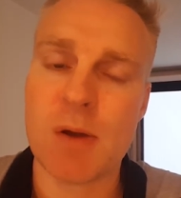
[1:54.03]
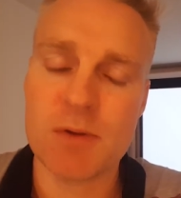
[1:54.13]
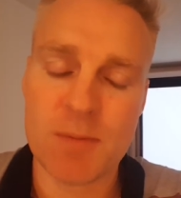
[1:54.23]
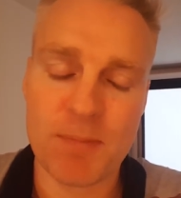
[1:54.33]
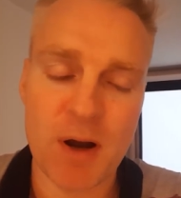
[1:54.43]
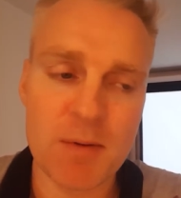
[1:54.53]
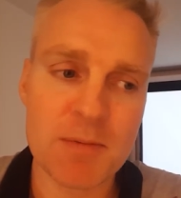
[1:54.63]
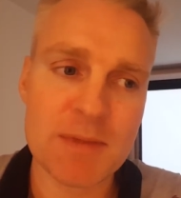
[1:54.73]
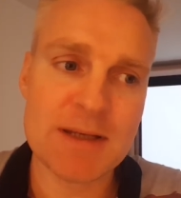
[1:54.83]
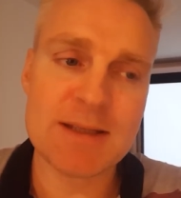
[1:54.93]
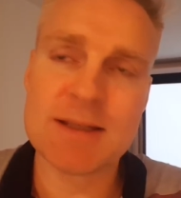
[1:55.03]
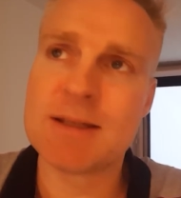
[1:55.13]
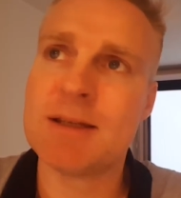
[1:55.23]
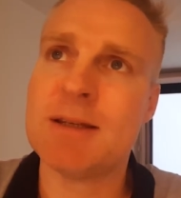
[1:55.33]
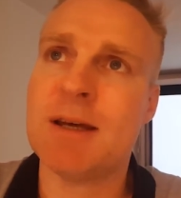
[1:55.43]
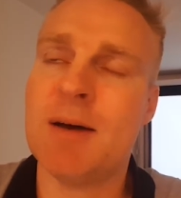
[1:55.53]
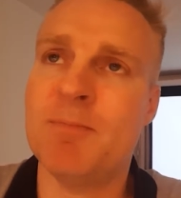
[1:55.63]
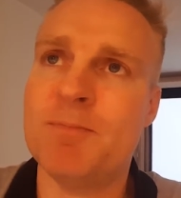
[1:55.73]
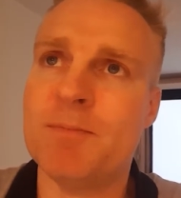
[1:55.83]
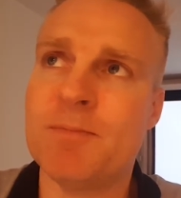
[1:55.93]
the problem is
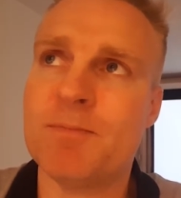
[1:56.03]
um,